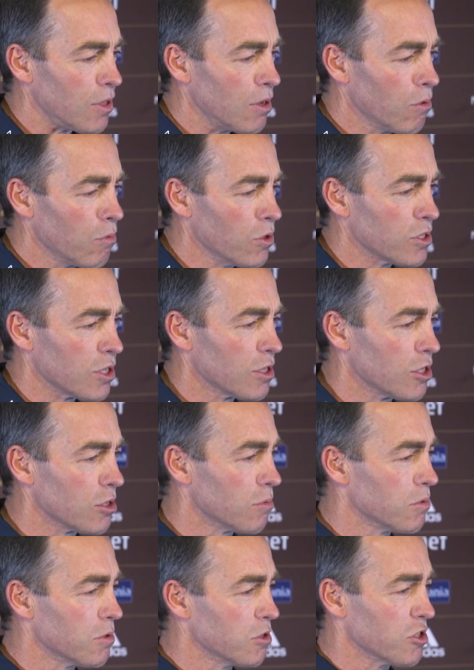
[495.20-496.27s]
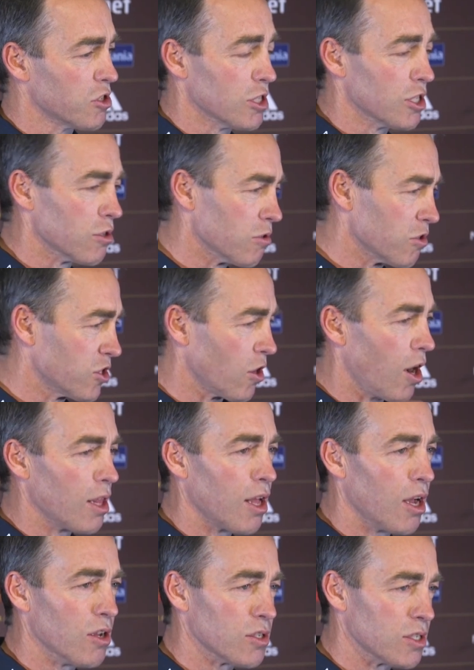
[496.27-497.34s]
little
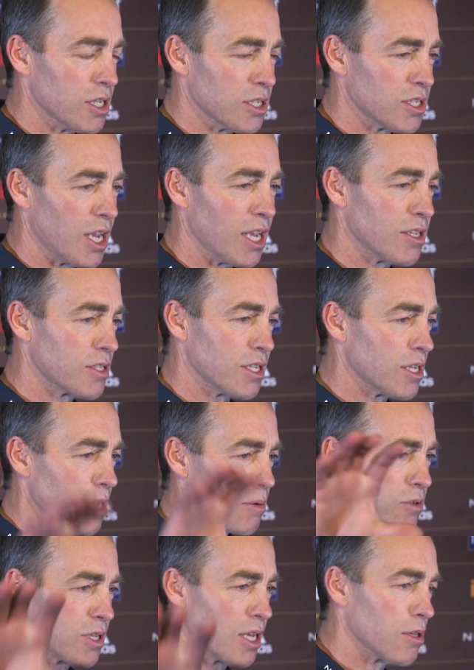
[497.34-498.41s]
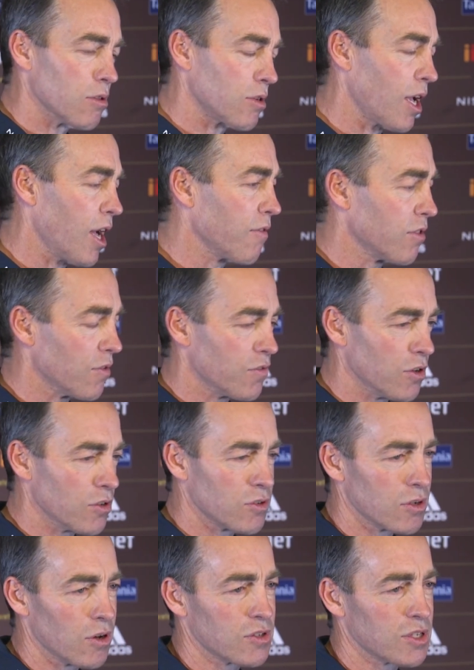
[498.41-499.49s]
silos, in a sense, that he was going to look after the
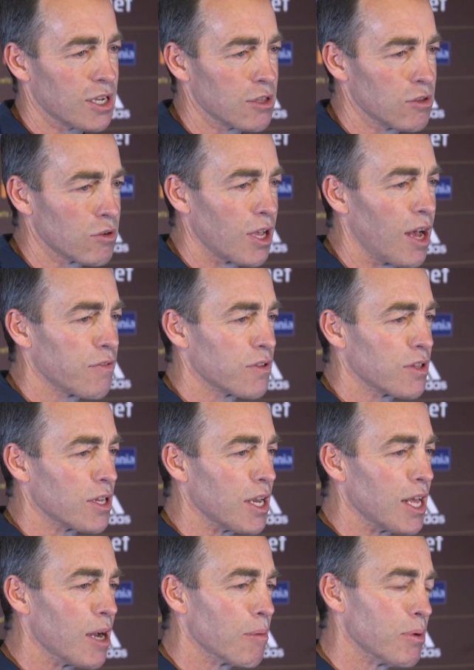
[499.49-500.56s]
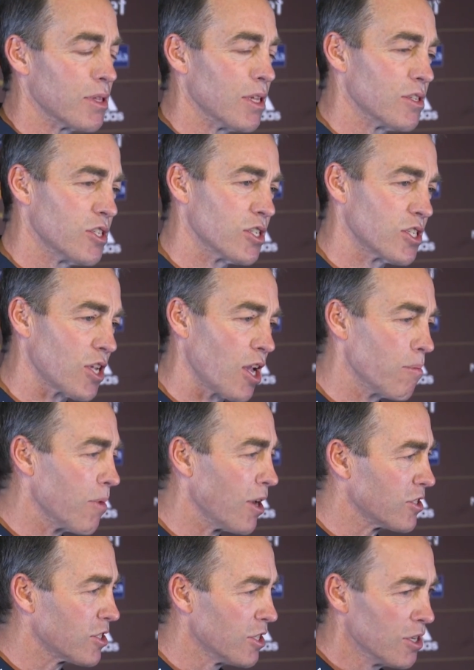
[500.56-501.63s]
future and I was going to look after the now. But there's just so
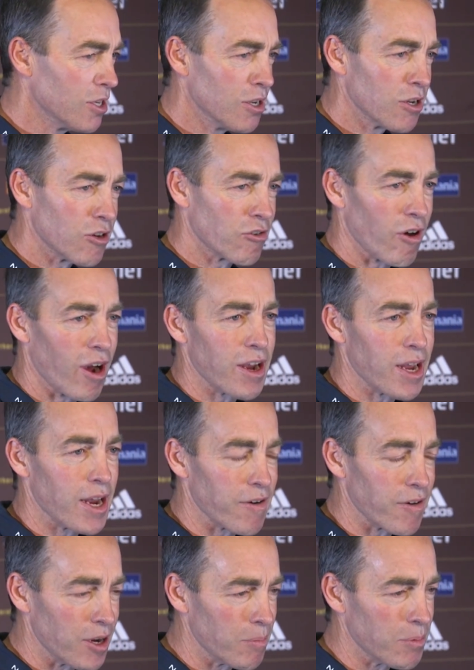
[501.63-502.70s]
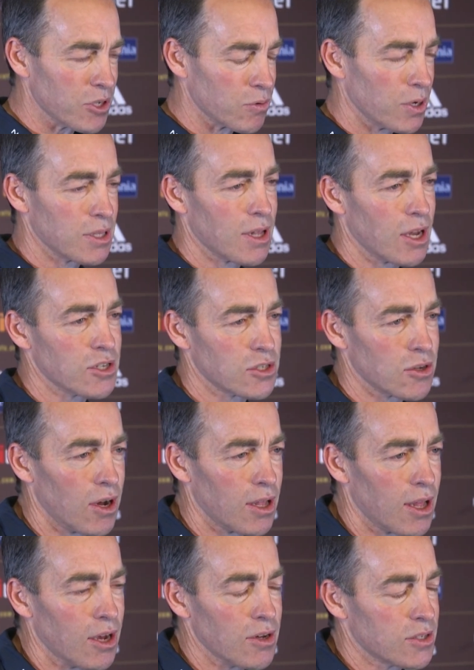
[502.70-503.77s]
much grey area between those
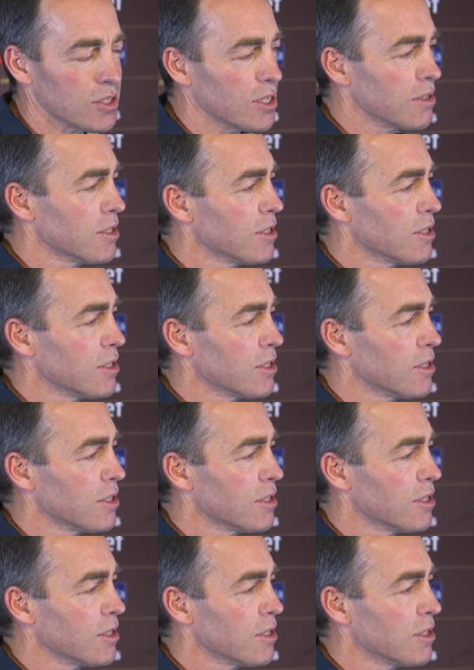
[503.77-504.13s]
silos that